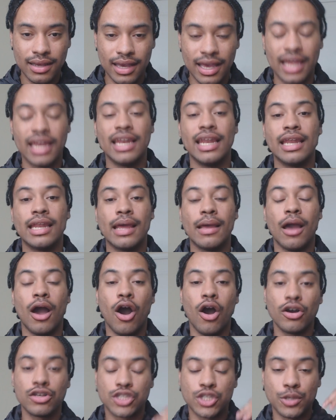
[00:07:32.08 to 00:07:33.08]
and then they
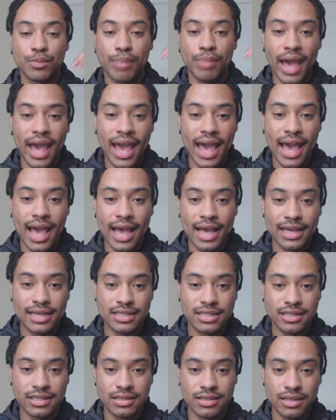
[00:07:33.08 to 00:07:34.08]

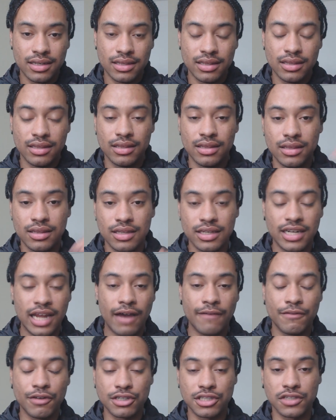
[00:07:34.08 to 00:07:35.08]
surpass the
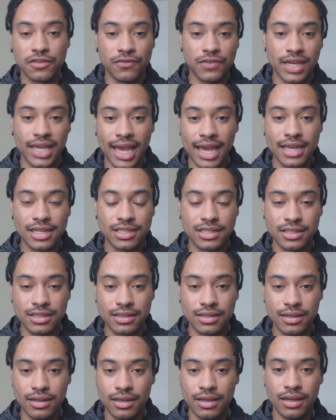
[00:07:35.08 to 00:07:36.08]
diversification
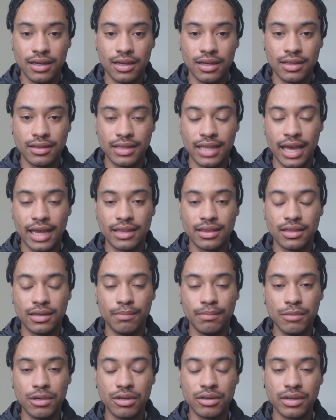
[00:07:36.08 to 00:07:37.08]
that the
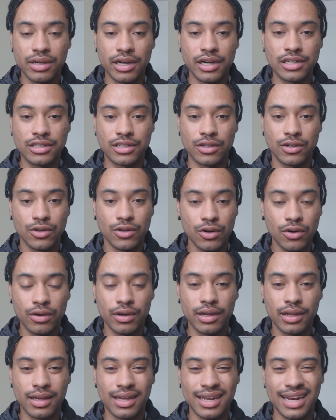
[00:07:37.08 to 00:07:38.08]
millionaires are doing.
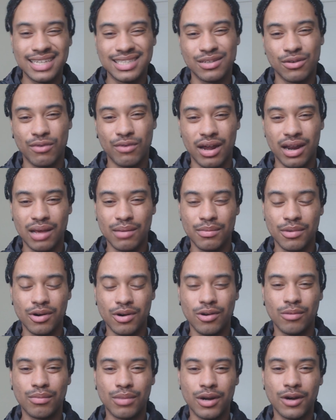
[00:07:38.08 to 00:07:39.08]
And that's the route I'm
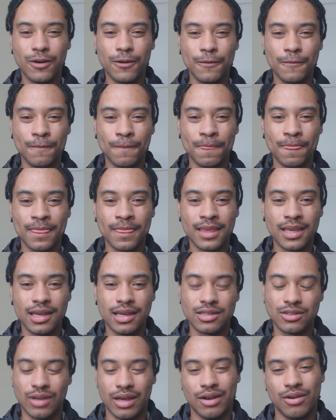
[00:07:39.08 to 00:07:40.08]
on, bro.
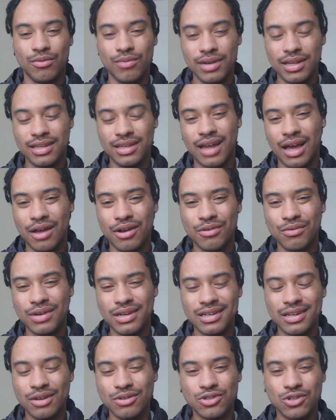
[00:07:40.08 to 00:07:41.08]
So I don't really I don't really
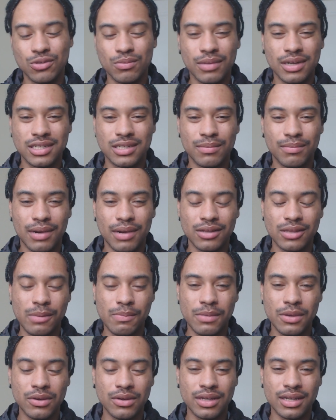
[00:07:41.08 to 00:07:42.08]
know too much about the
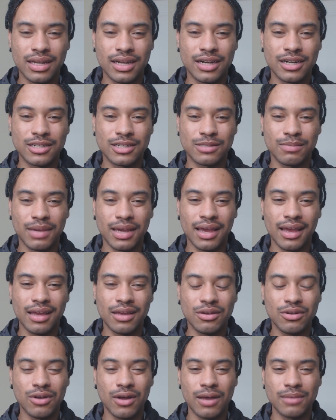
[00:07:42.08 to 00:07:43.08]
millionaires, man.
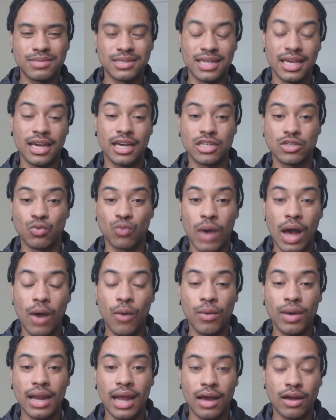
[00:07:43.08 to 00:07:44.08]
You know what I'm saying? Because why
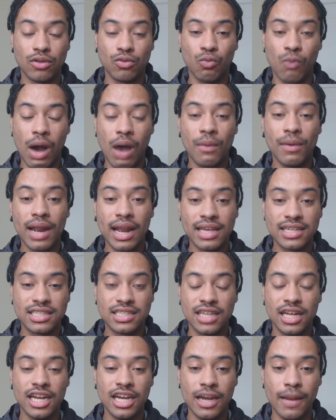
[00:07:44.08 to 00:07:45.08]
would I why would I
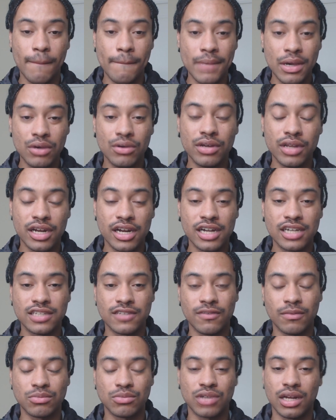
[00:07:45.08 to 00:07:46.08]
study the millionaires if
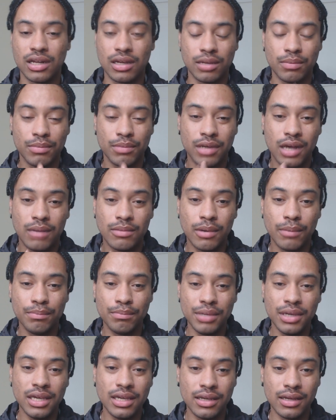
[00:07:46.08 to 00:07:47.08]
I'm trying to become a
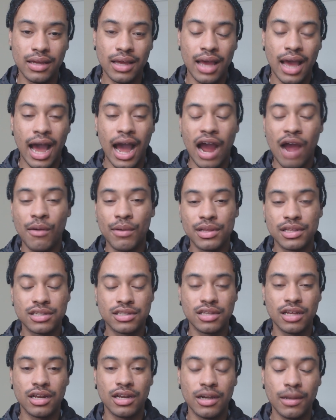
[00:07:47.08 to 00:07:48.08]
B? I really
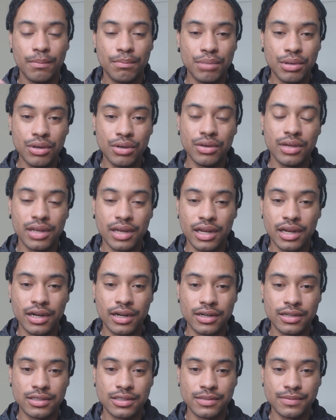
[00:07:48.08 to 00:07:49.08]
study the
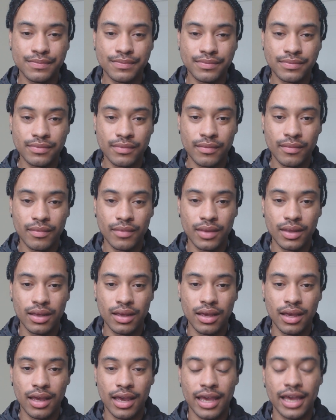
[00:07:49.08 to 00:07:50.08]
billionaires
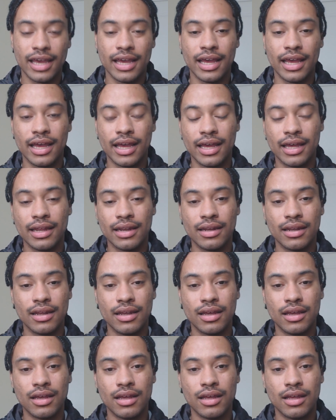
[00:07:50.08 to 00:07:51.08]
and
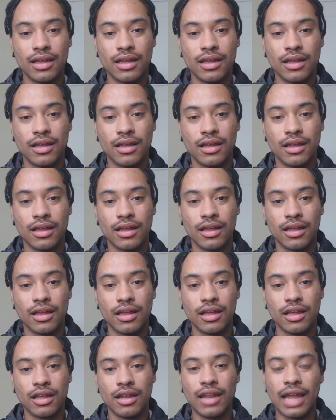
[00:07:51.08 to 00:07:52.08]

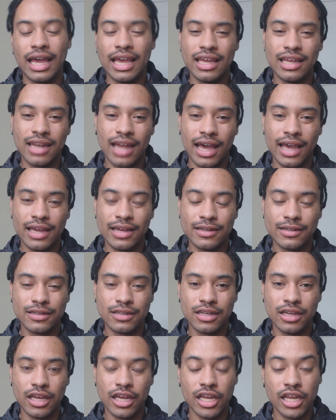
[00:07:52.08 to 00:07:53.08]
like like
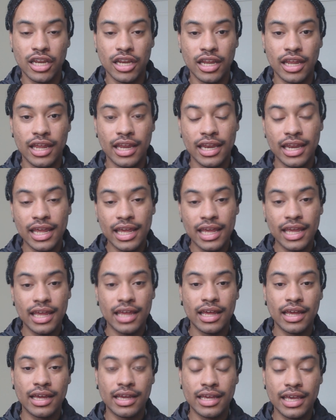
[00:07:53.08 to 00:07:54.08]
and and then
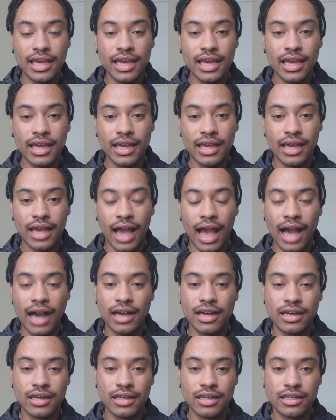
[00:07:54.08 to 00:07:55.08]
again I
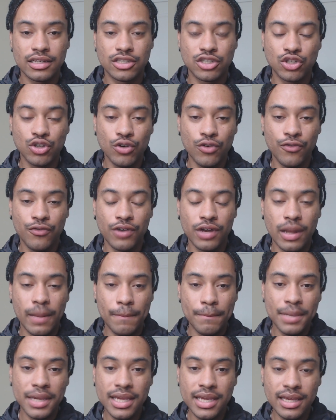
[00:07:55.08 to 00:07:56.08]
could shoot for the
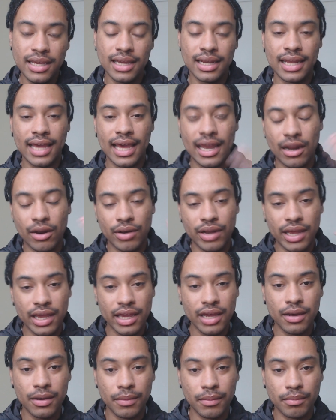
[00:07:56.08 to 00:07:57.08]
B and land on the
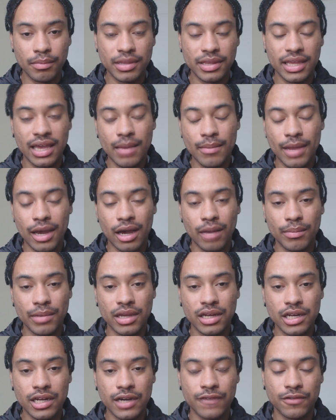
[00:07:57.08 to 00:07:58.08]
M, but the M not gonna be
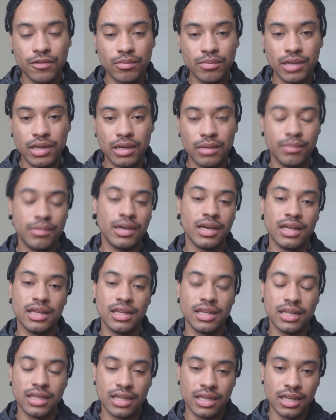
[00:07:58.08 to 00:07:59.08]
enough for me. But
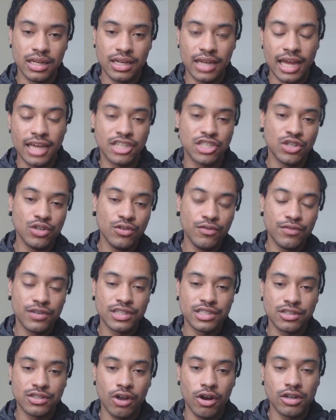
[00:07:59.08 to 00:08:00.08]
like shooting for the
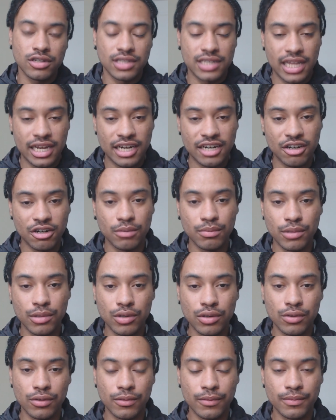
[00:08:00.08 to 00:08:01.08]
stars, landing on the
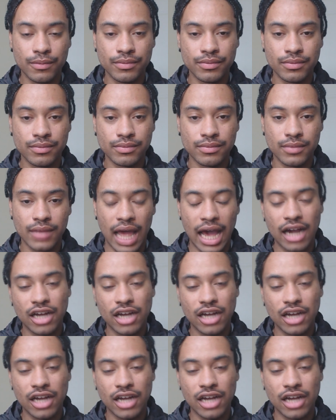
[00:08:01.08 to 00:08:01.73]
moon. I